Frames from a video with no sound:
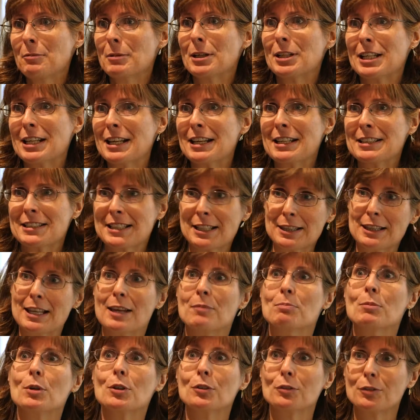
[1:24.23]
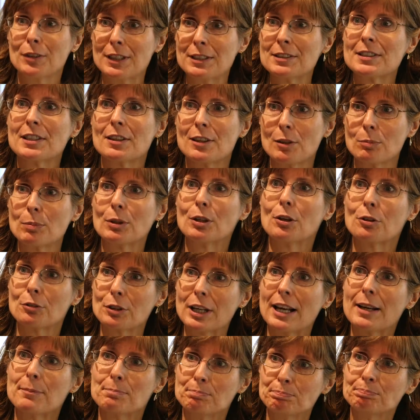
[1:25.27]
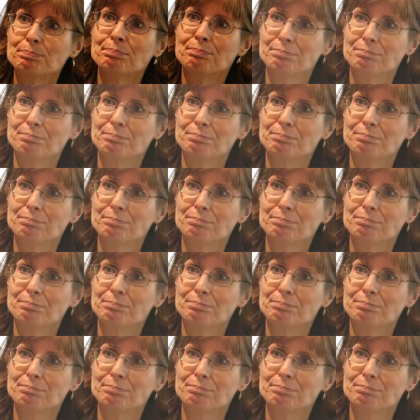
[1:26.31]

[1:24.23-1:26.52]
what it is and then move into the program.